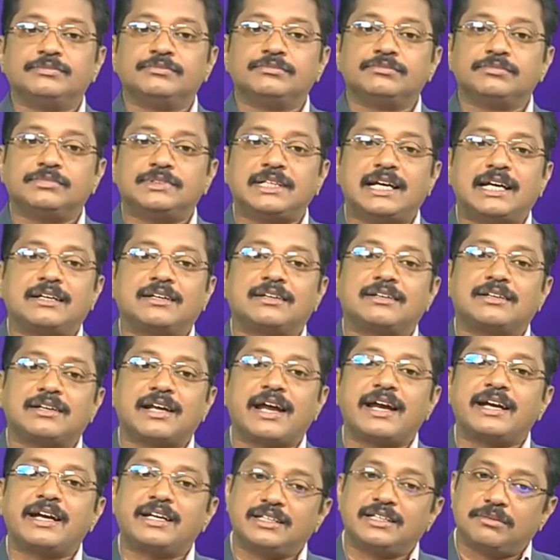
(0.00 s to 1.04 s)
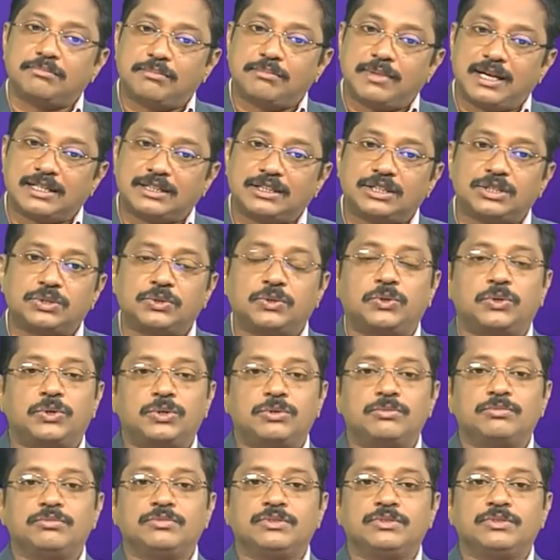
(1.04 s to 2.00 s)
then write the month code.